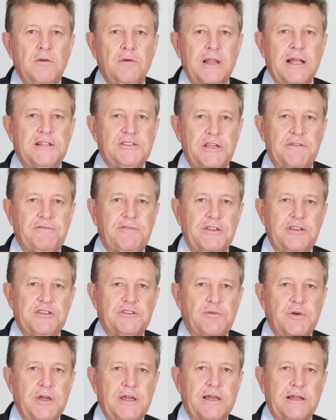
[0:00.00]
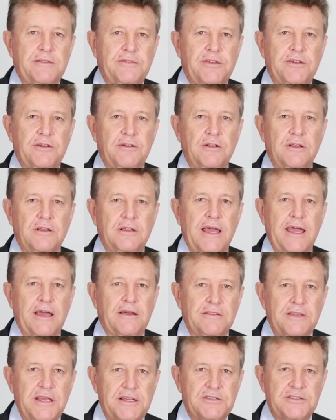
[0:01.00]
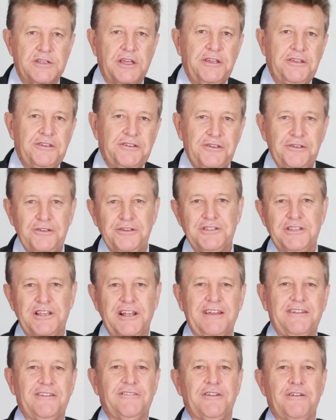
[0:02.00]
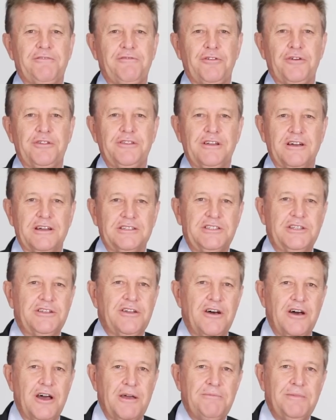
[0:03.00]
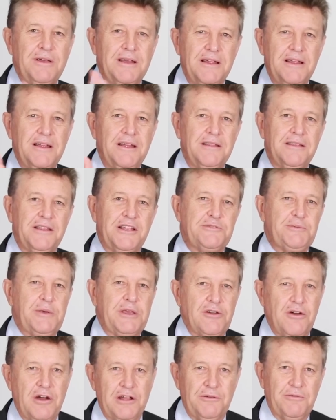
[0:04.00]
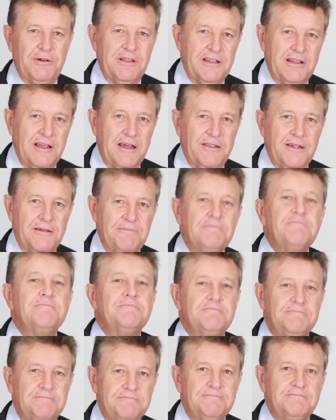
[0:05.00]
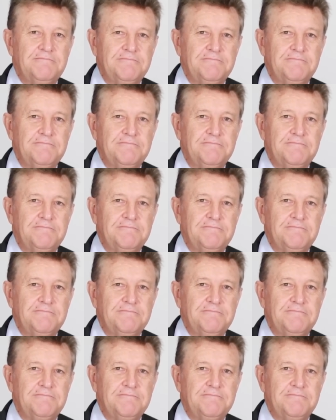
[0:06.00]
Well, that's it for this week. Until our next e-newsletter in a fortnight's time, let's be kind to one another.